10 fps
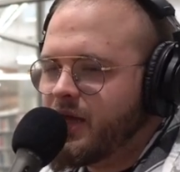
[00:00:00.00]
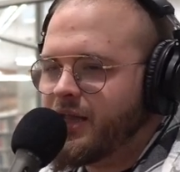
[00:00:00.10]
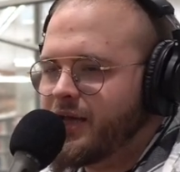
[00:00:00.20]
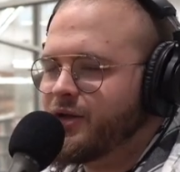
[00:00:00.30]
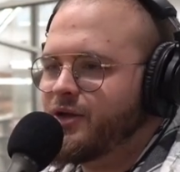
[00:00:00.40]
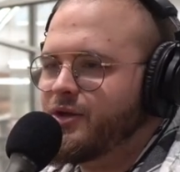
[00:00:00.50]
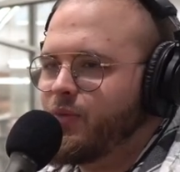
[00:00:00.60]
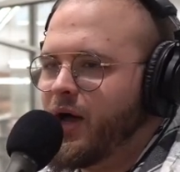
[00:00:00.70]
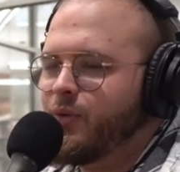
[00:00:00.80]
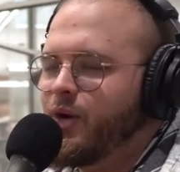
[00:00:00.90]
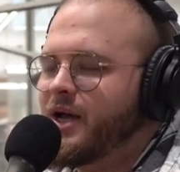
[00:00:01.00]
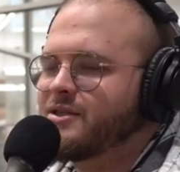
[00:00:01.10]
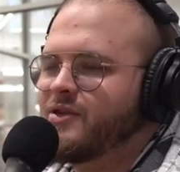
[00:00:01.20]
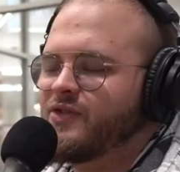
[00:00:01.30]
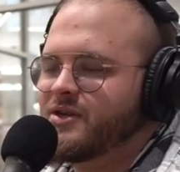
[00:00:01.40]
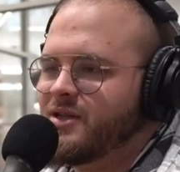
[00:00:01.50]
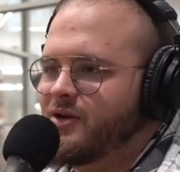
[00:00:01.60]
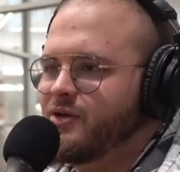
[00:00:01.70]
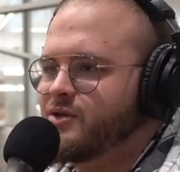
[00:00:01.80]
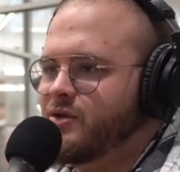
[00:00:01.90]
Like, why isn't the first thought that
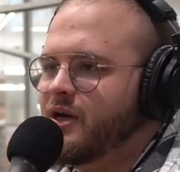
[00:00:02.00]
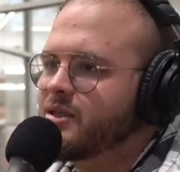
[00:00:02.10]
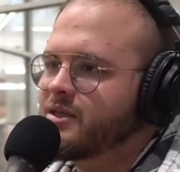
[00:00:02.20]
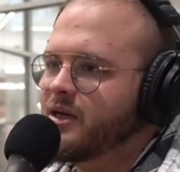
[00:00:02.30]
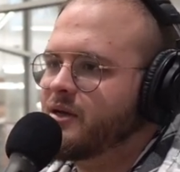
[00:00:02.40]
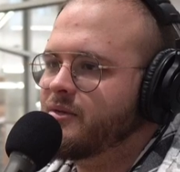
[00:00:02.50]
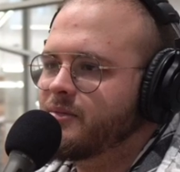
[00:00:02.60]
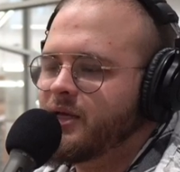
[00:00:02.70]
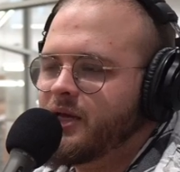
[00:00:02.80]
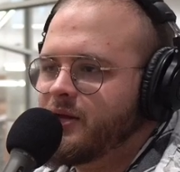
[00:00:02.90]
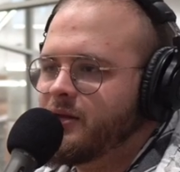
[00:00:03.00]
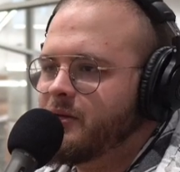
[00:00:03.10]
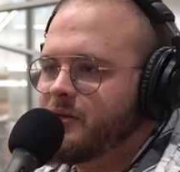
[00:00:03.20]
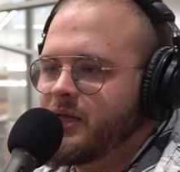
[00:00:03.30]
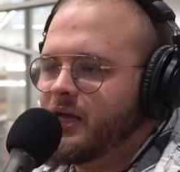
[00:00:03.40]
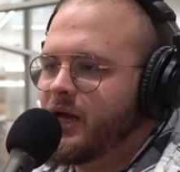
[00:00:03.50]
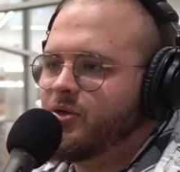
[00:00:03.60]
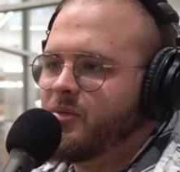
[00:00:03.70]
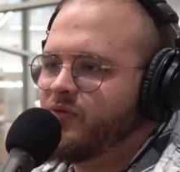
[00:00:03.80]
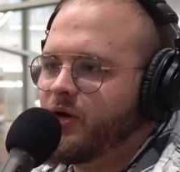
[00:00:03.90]
goes through your head saying, he got
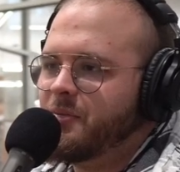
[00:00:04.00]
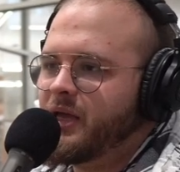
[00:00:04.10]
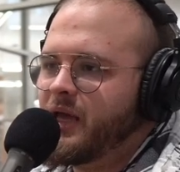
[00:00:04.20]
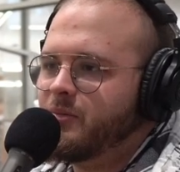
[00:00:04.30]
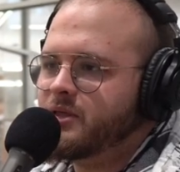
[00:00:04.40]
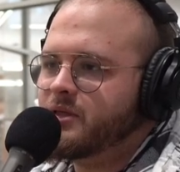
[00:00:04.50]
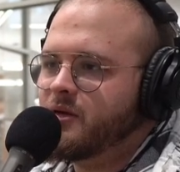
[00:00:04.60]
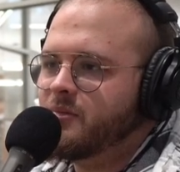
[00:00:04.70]
them before he became Muslim?